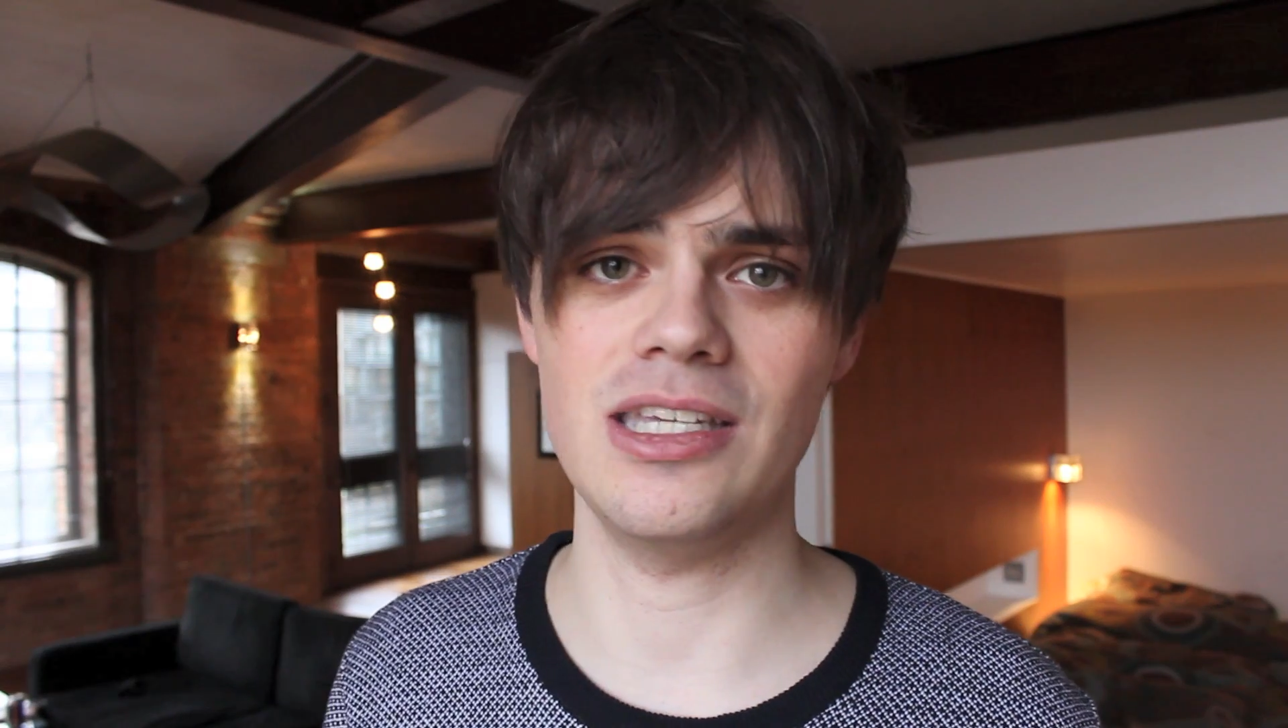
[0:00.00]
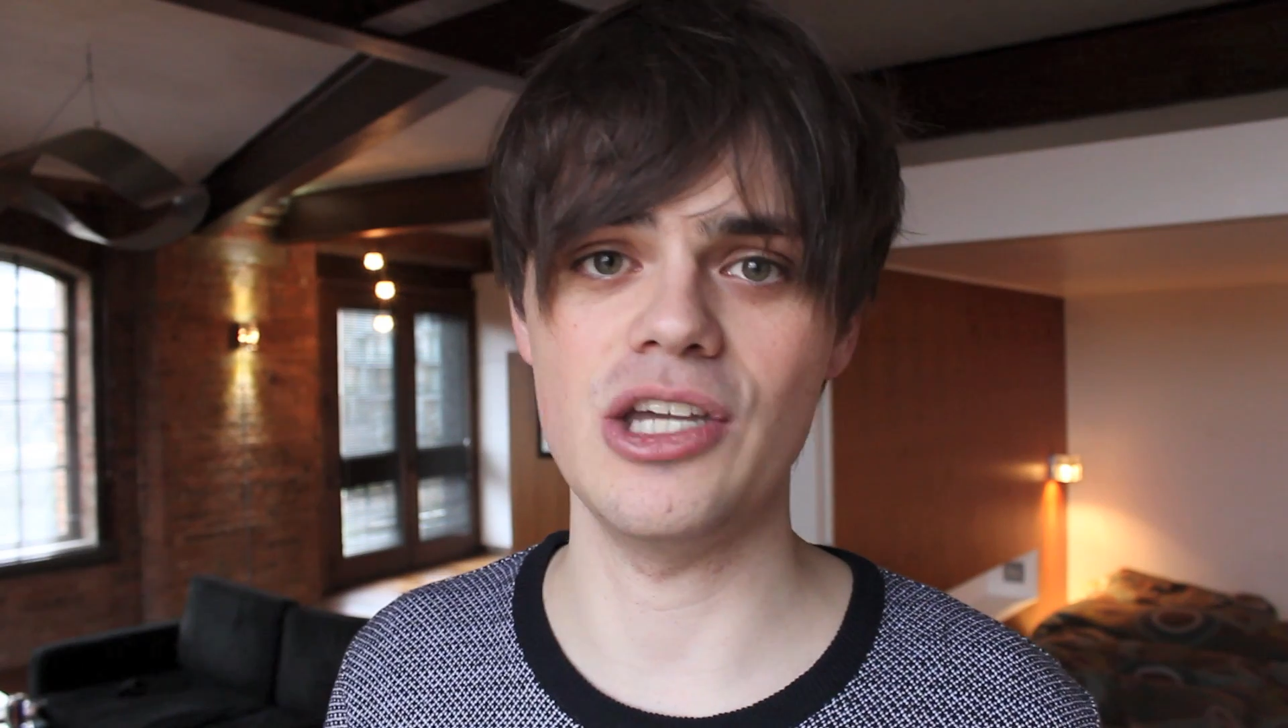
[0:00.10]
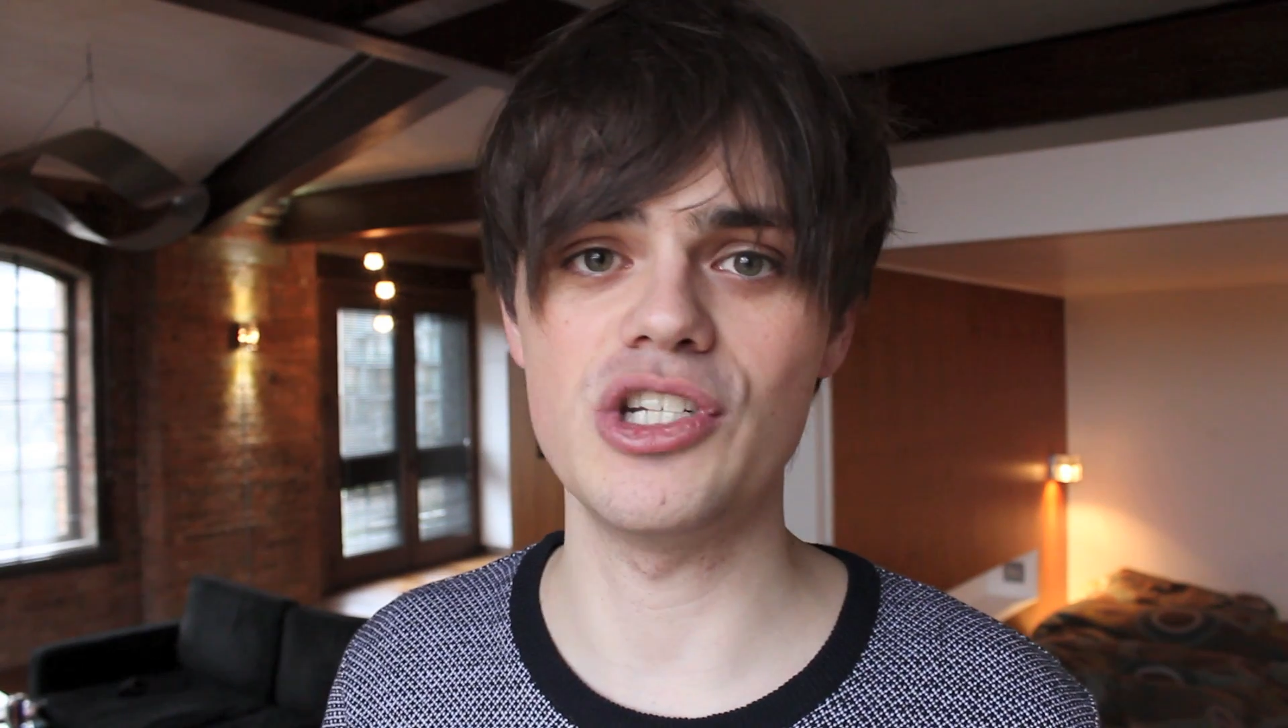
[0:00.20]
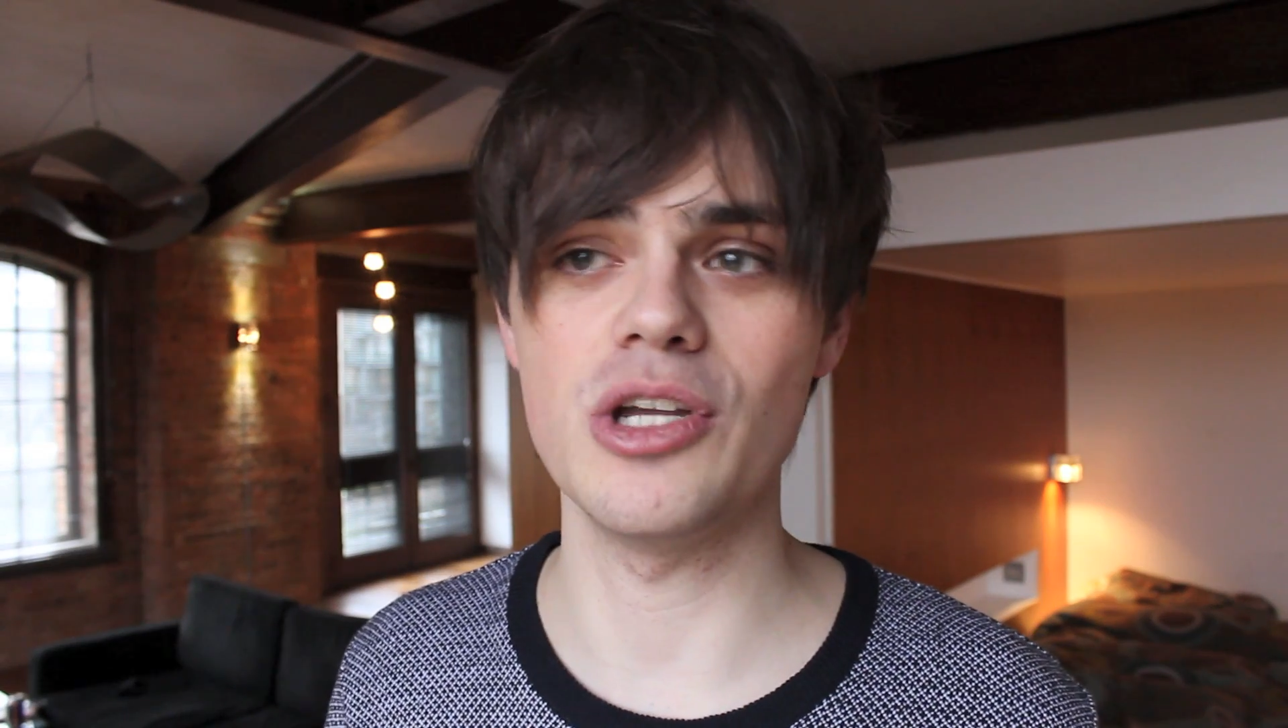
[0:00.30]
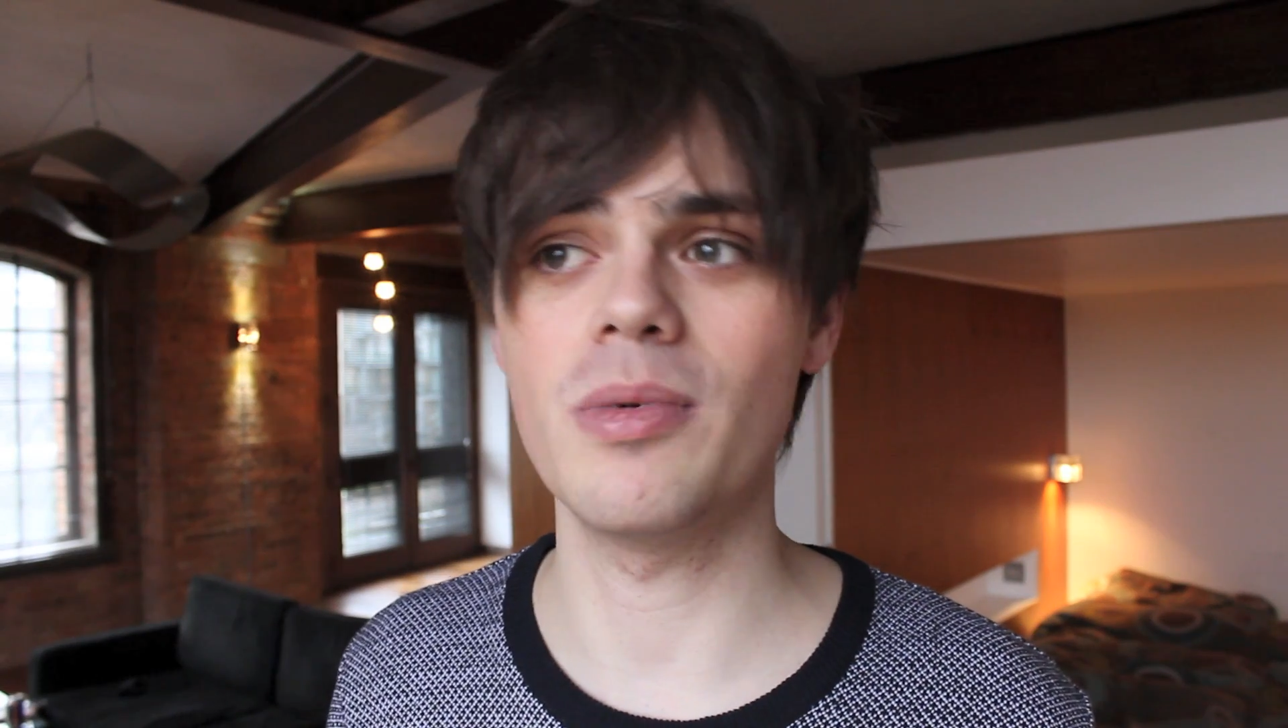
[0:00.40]
to
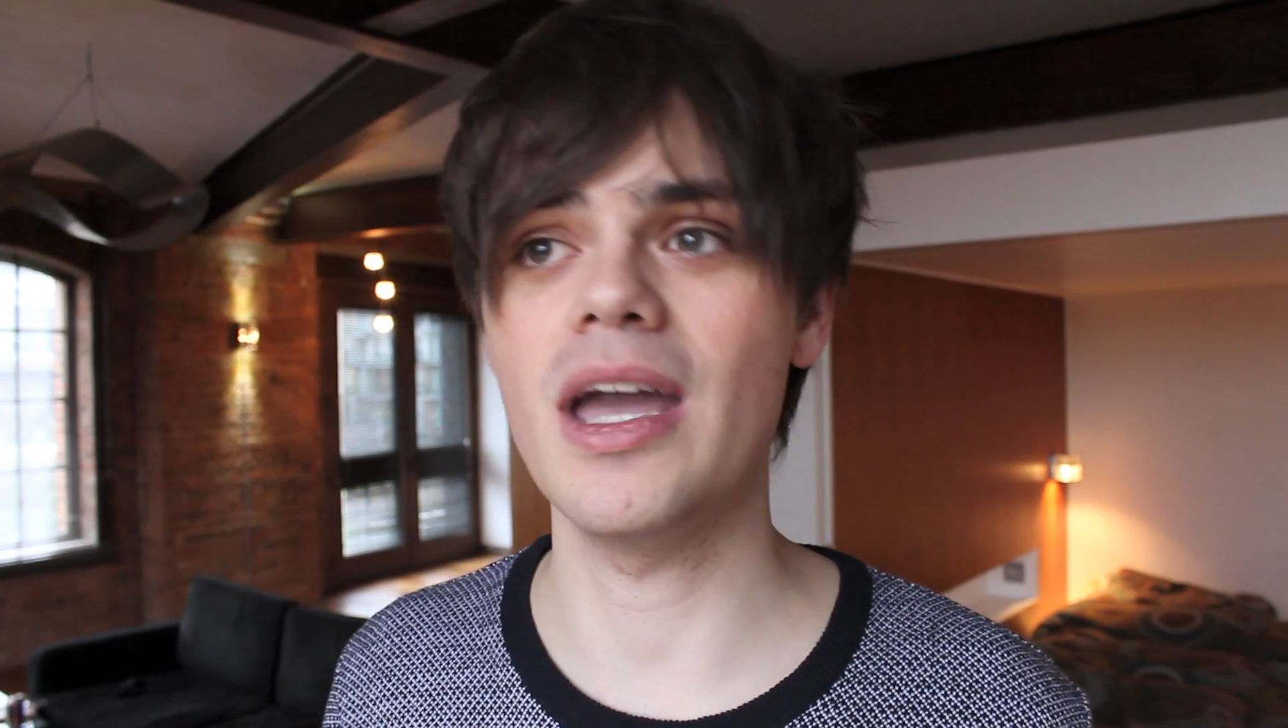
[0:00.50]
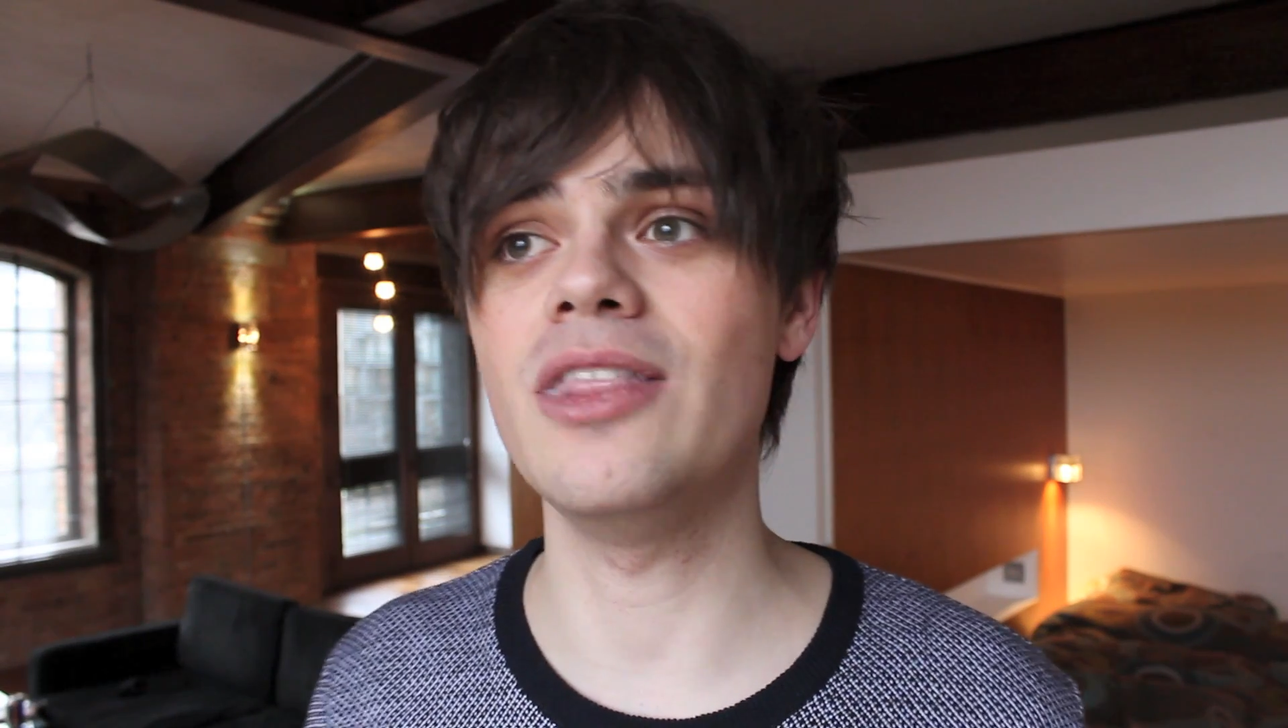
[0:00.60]
YouTube